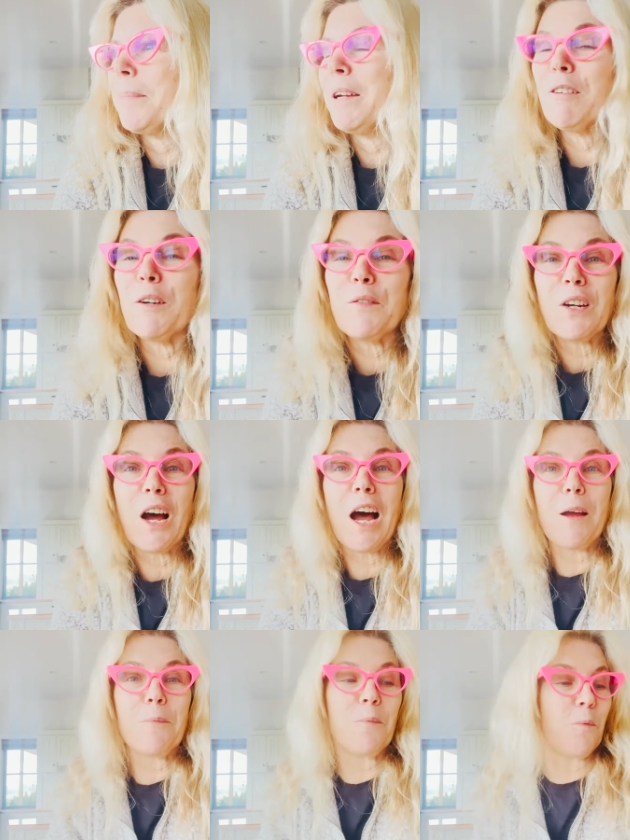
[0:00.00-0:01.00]
period of
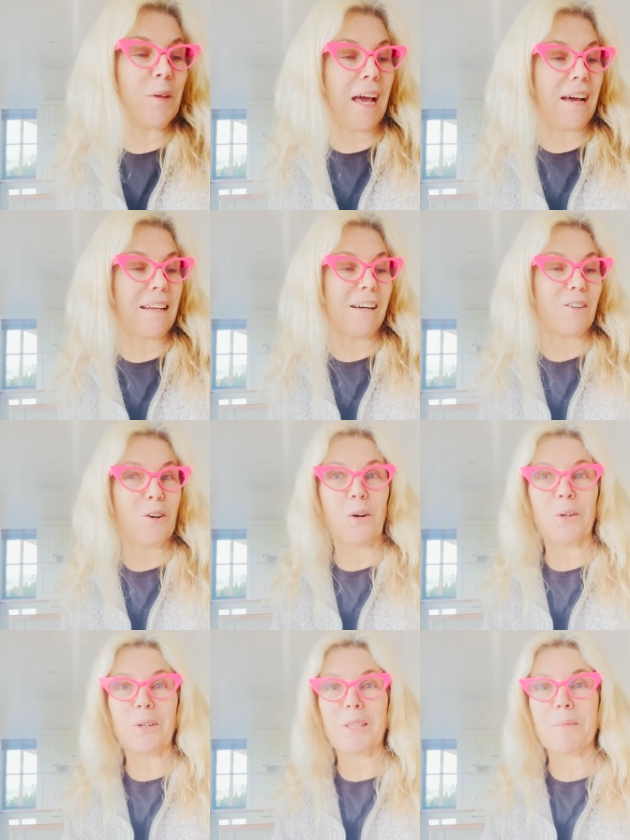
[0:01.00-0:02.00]
time without
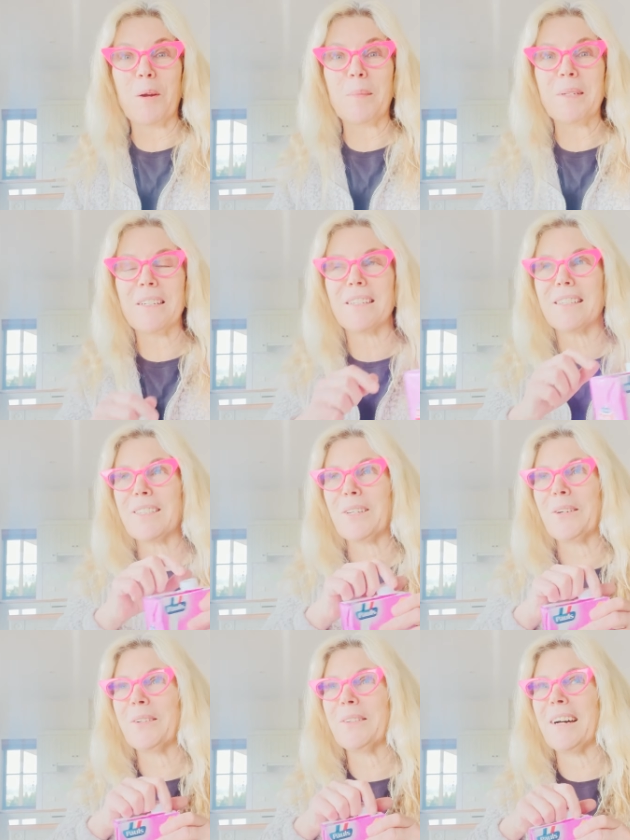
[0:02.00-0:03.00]
alcohol at the moment.
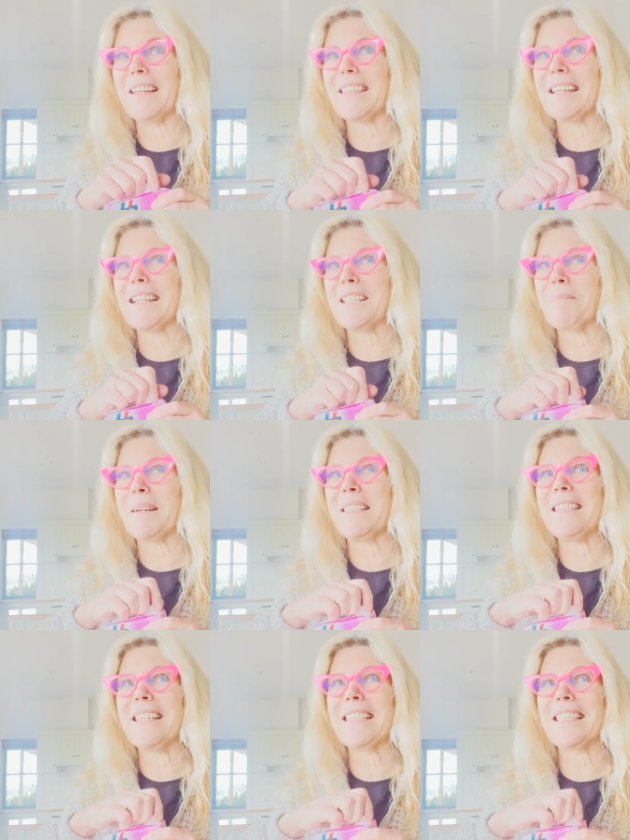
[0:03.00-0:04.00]
So I think it's my
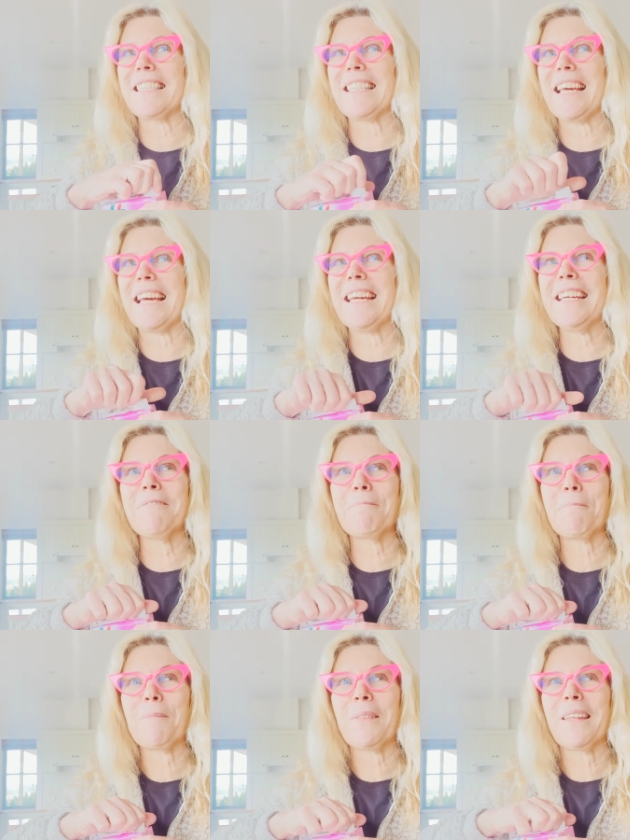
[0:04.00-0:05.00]
sixth
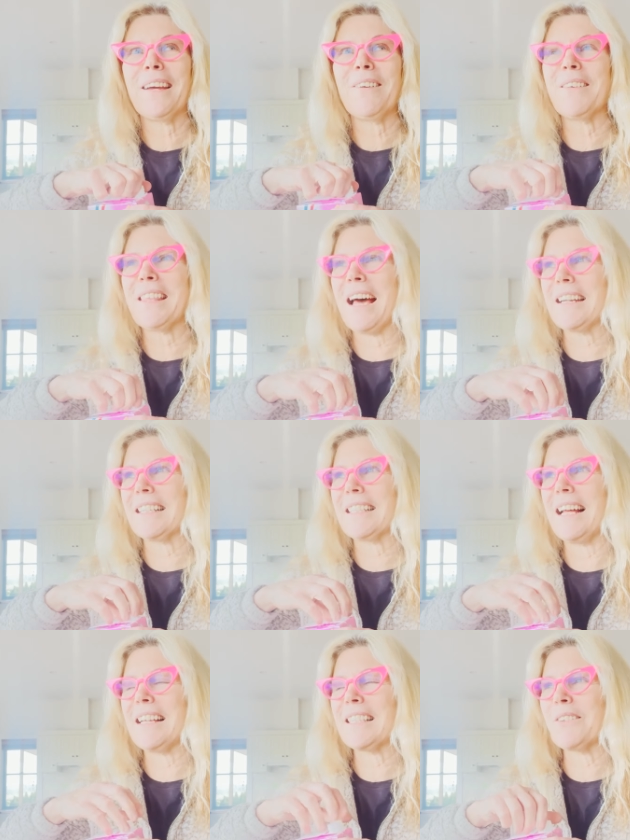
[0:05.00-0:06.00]
day without a
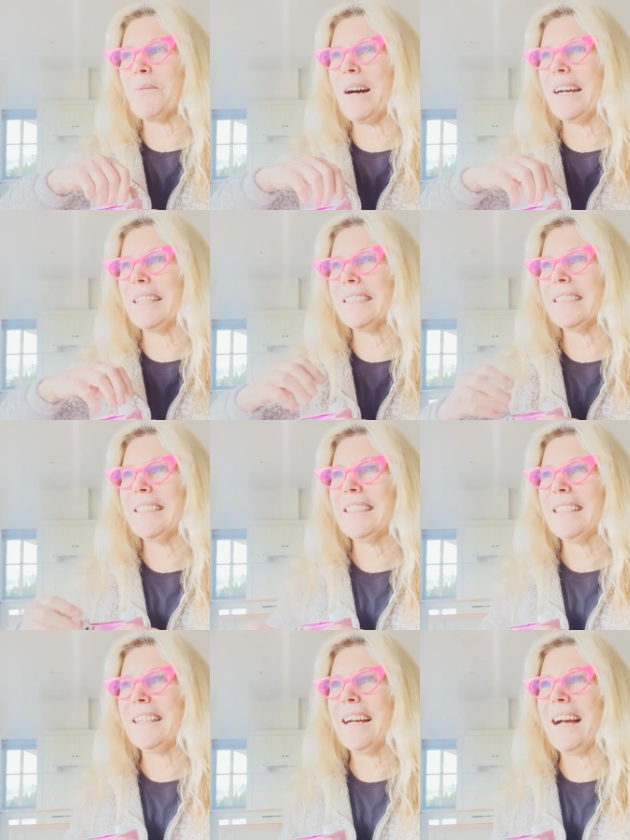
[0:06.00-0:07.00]
glass of wine
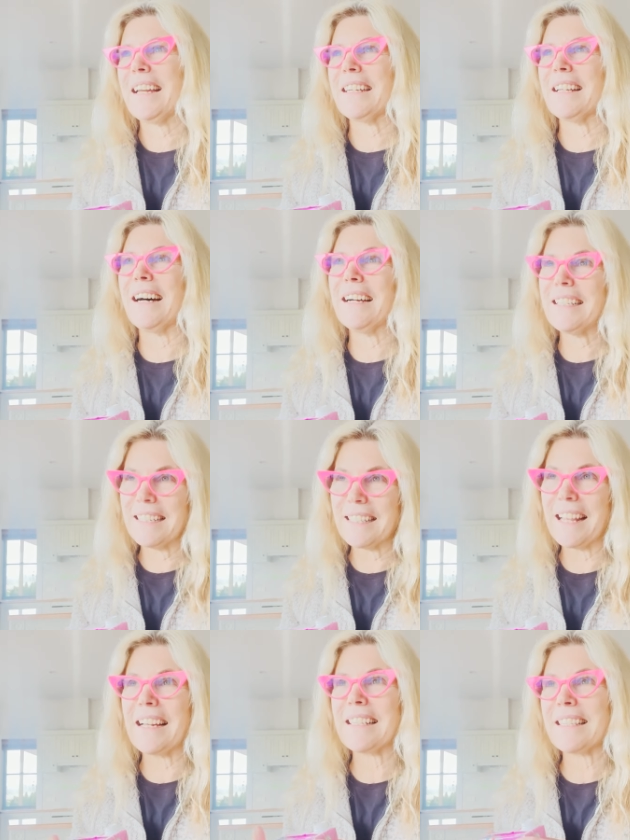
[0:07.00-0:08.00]
at night. And
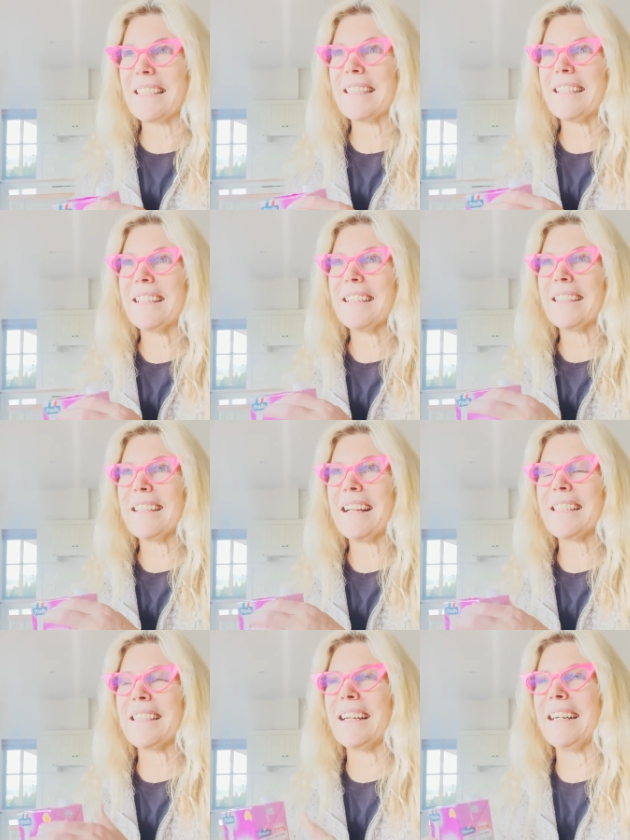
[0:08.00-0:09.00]
that's,
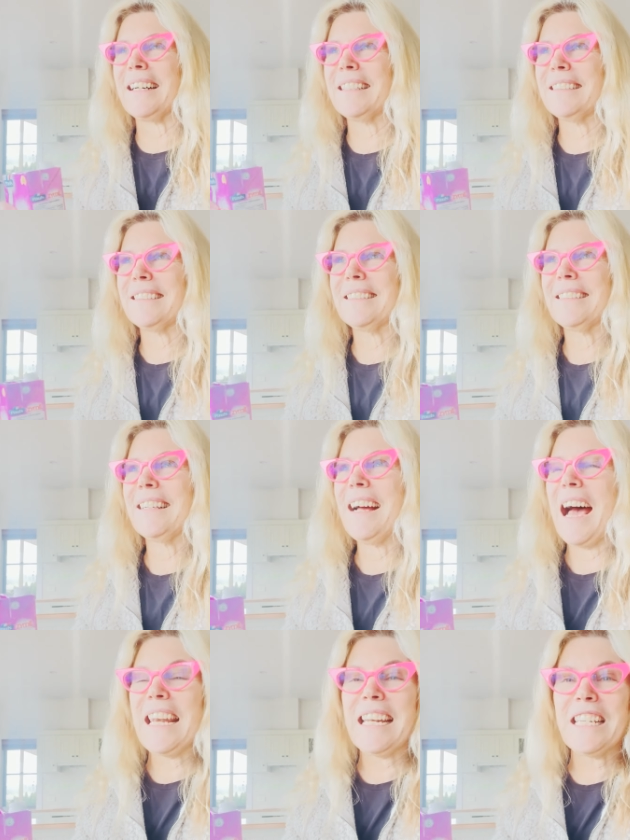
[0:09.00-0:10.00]
that's uh,
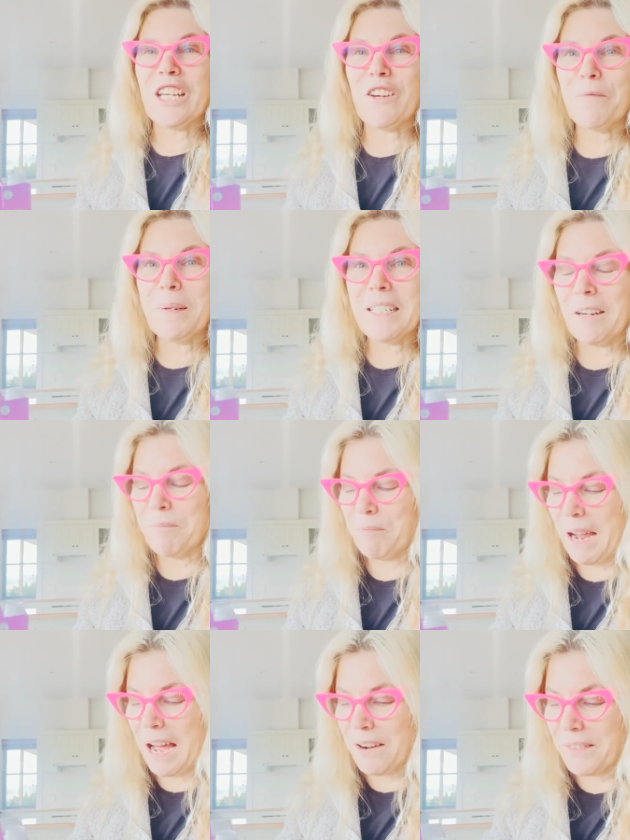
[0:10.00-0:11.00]
an achievement. I'm
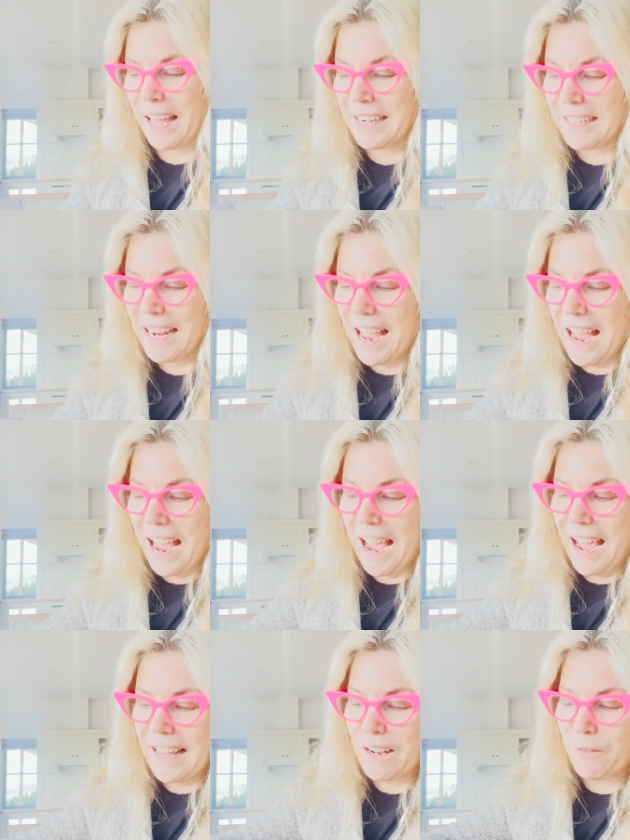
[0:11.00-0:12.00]
proud of that.
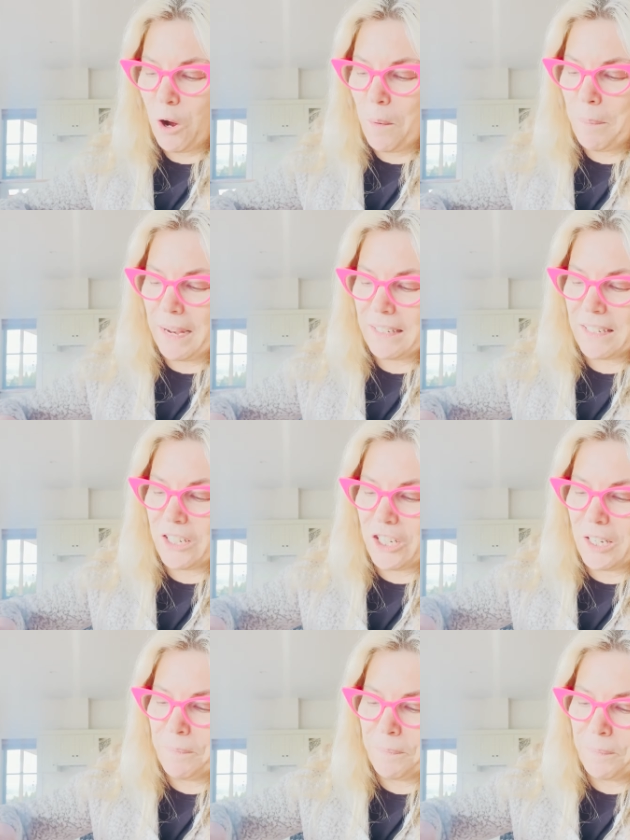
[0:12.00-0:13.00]
And I've gone back to
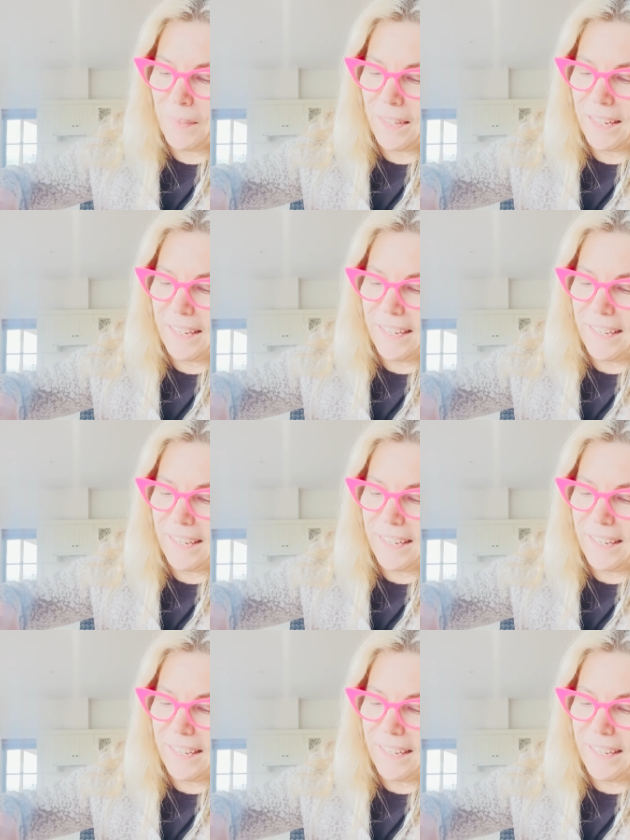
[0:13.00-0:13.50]
gym,